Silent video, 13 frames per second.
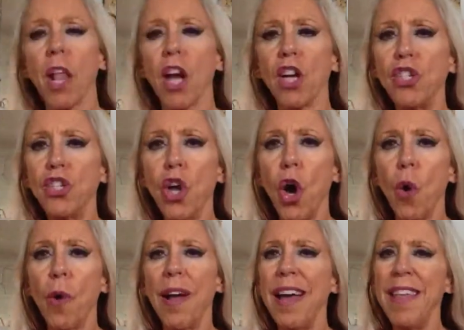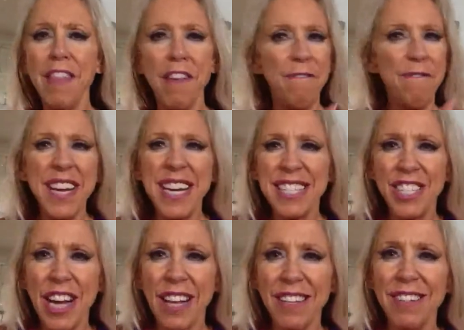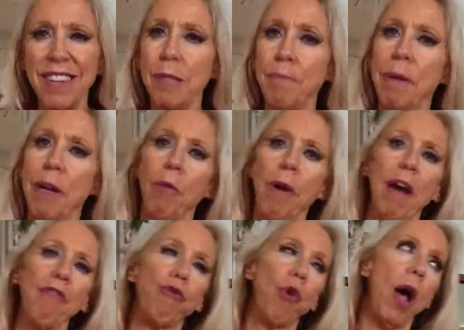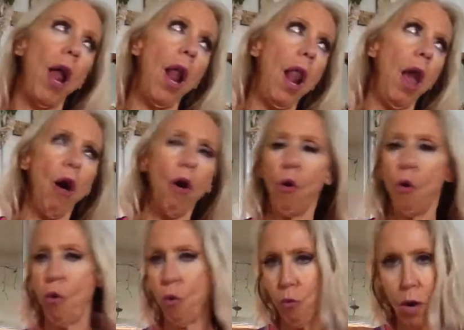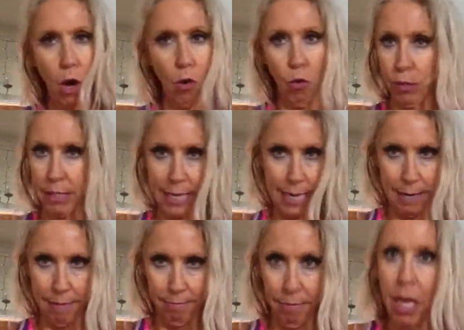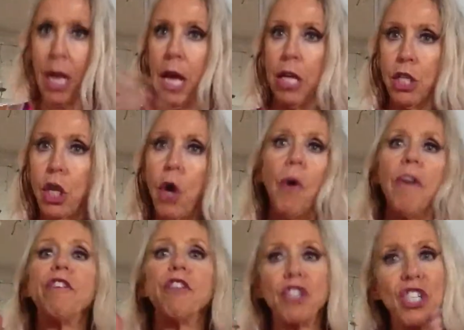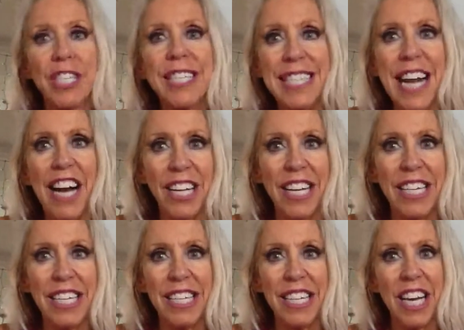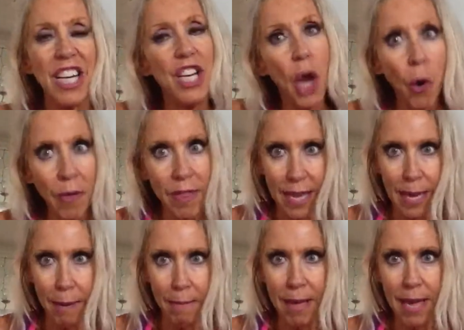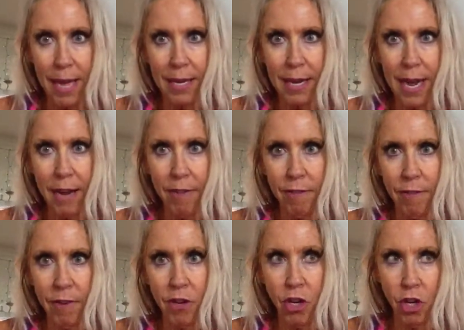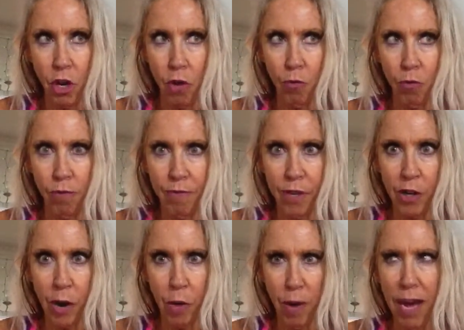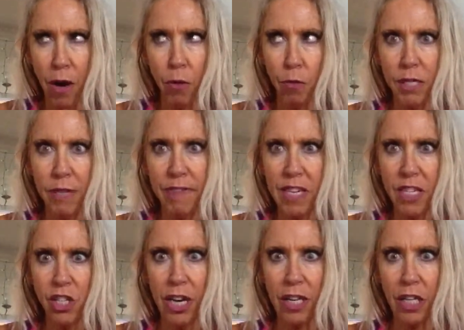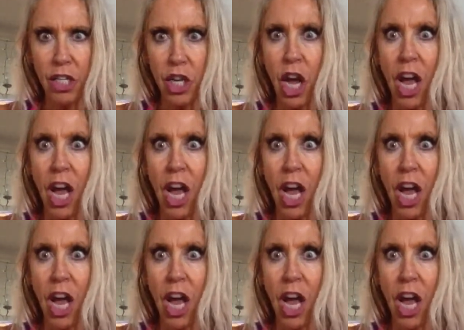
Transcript: the fitness challenge has been around for a long, long time. So if you're just now getting to know them and you know, figure out, wow, what's a fitness challenge?